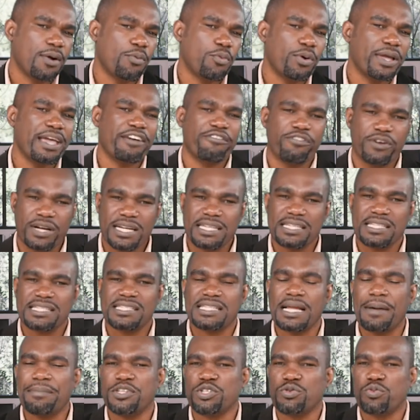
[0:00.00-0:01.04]
We have already
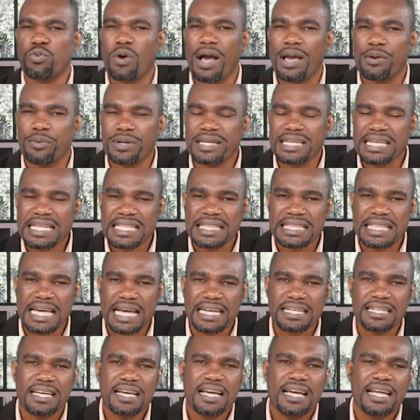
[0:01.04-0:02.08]
established why we need
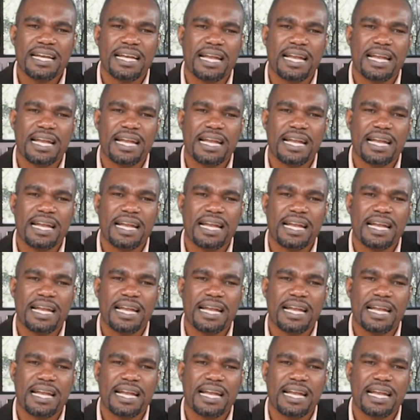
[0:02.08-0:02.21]
that.